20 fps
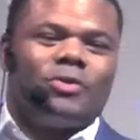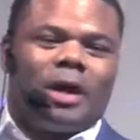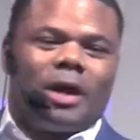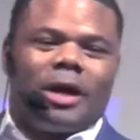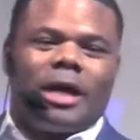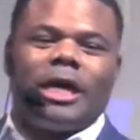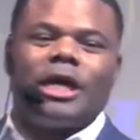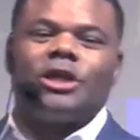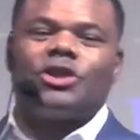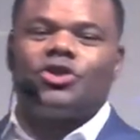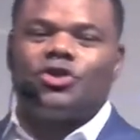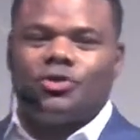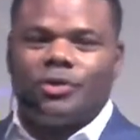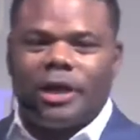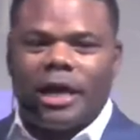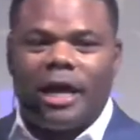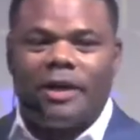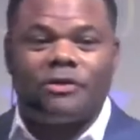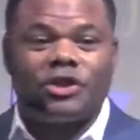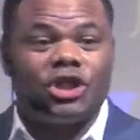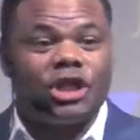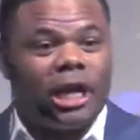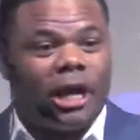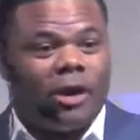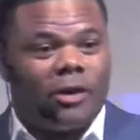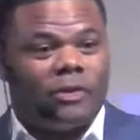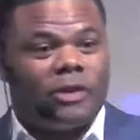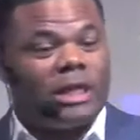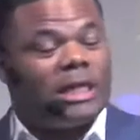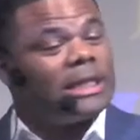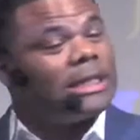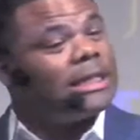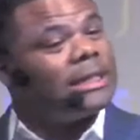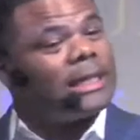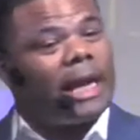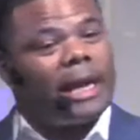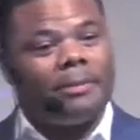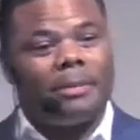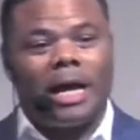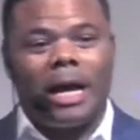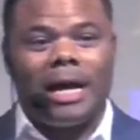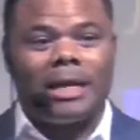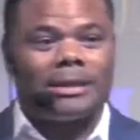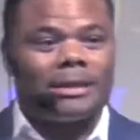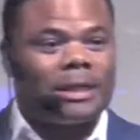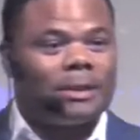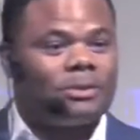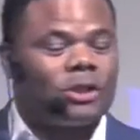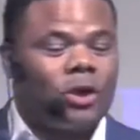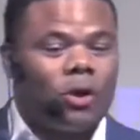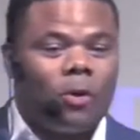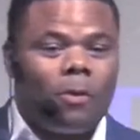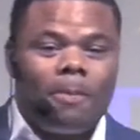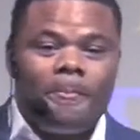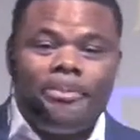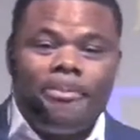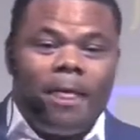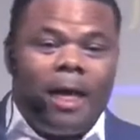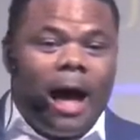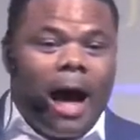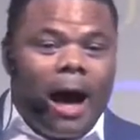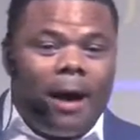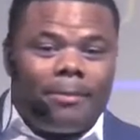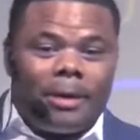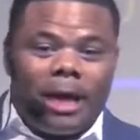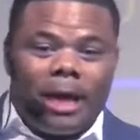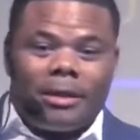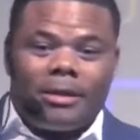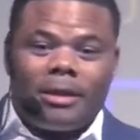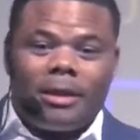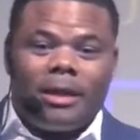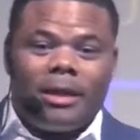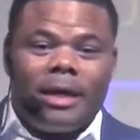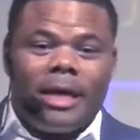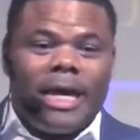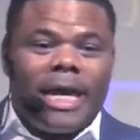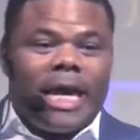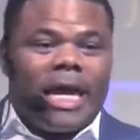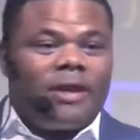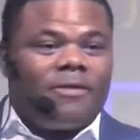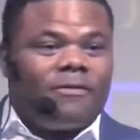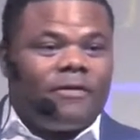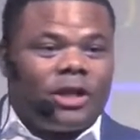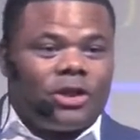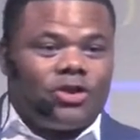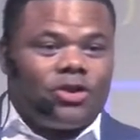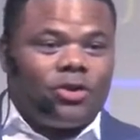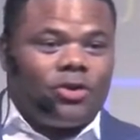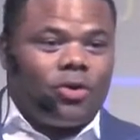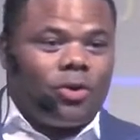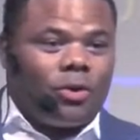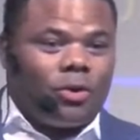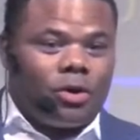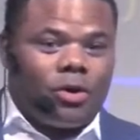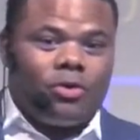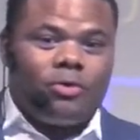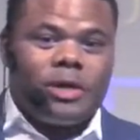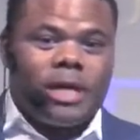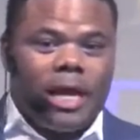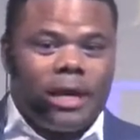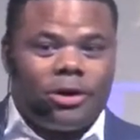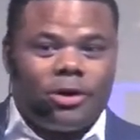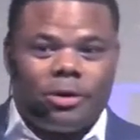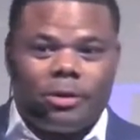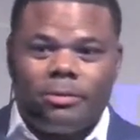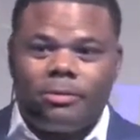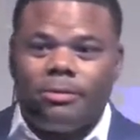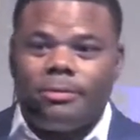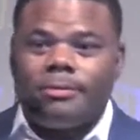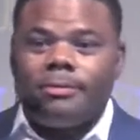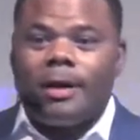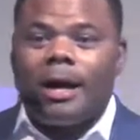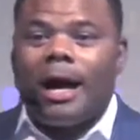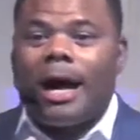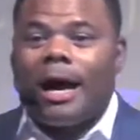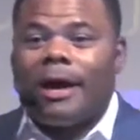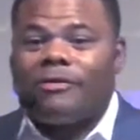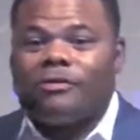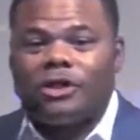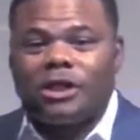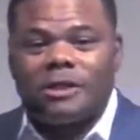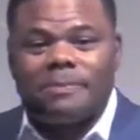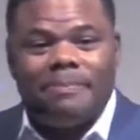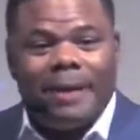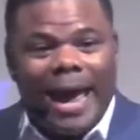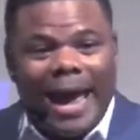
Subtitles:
throughout history have shared these same concepts. So I'm not the inventor nor the creator. I've just